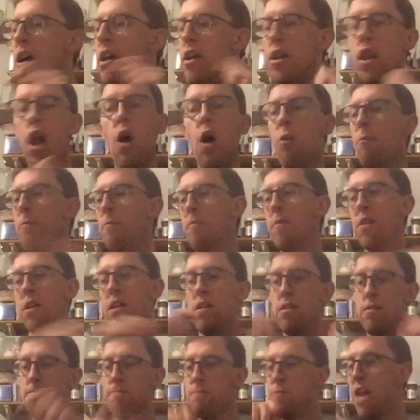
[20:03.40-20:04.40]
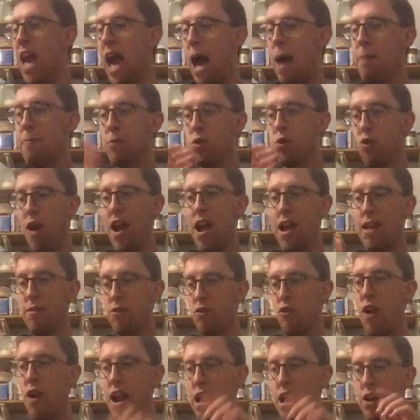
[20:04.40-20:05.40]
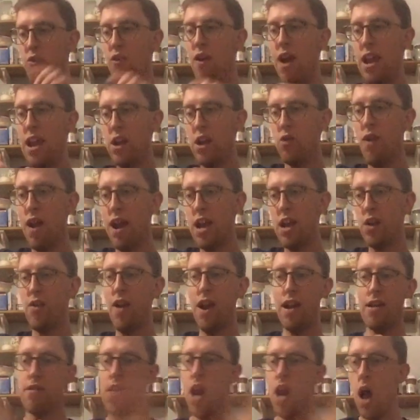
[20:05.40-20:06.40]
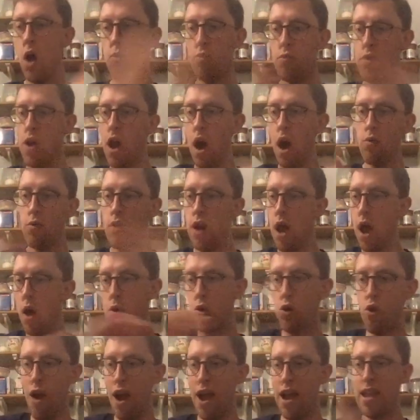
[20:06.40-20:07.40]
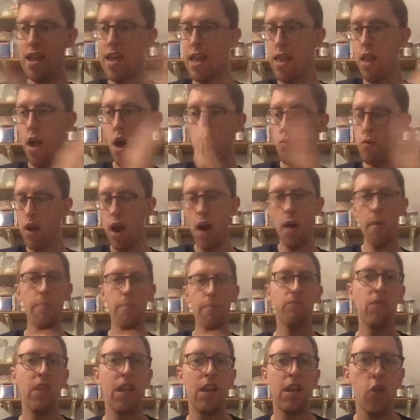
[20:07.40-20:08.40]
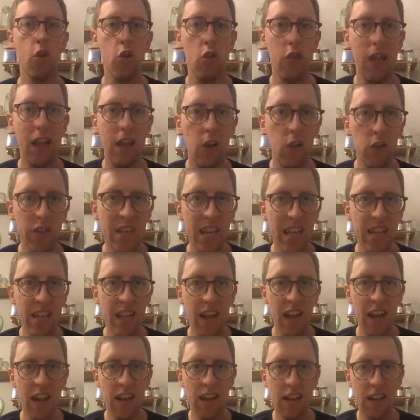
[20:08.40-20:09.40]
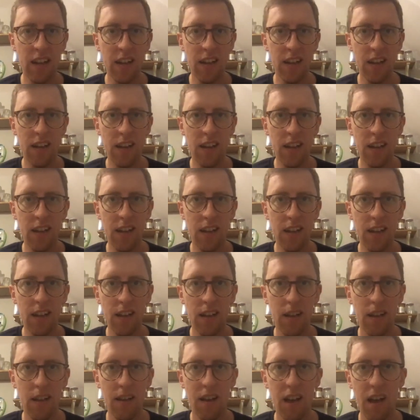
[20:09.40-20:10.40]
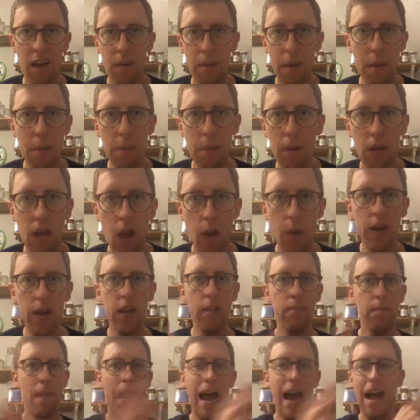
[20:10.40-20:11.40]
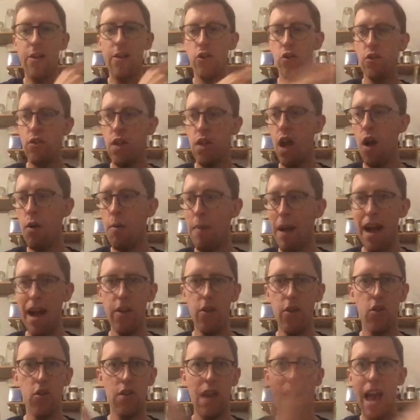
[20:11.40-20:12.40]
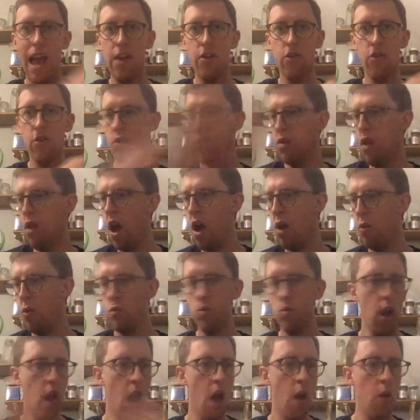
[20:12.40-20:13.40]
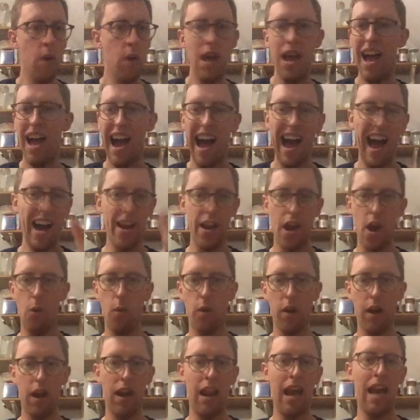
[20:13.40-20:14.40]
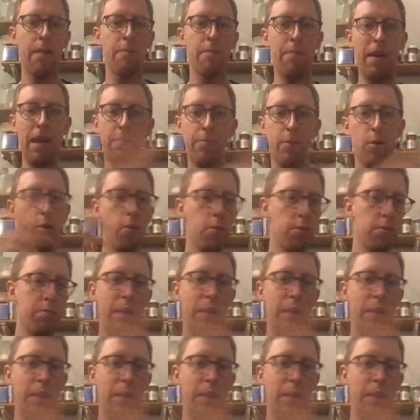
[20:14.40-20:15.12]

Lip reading: No, yeah, great. No, great. No. Just like on Tinder. People are going, match, no match, yes, no. I know what I like, big boobs,